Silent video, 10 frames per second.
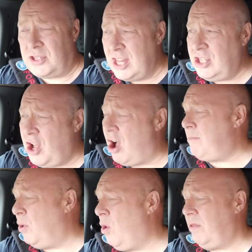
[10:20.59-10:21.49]
since
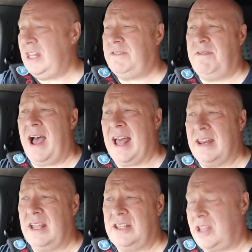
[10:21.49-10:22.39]
I bought this
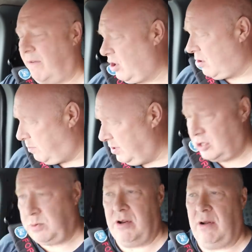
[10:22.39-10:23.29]
van, I've got to
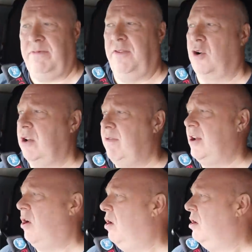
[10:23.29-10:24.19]
open this window, I'm fucking
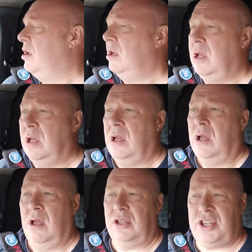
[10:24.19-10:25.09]
red
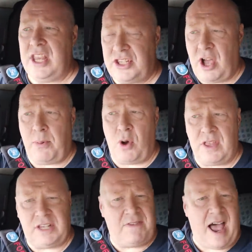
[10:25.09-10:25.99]
on. Since I
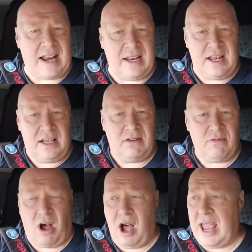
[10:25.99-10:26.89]
bought this van,
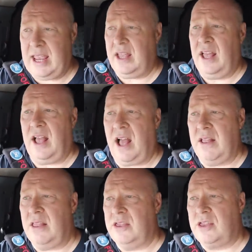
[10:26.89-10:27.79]
right,
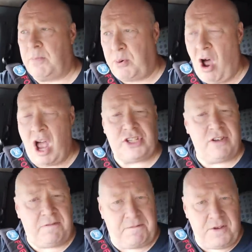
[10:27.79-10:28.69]
the
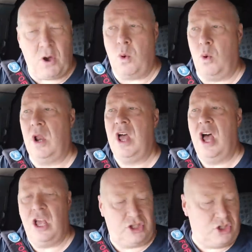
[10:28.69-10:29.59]
price of fuel
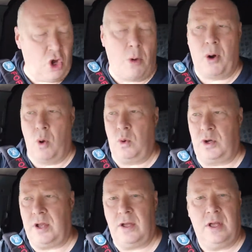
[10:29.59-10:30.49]
has
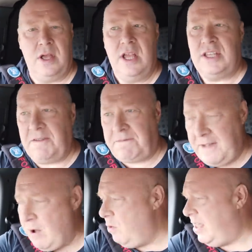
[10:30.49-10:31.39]
doubled. To
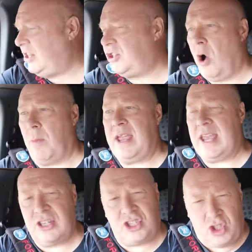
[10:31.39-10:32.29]
fill this up,
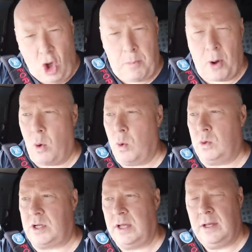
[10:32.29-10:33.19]
it has
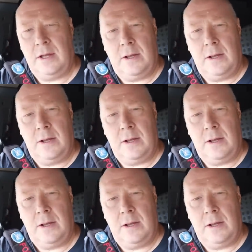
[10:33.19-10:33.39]
doubled.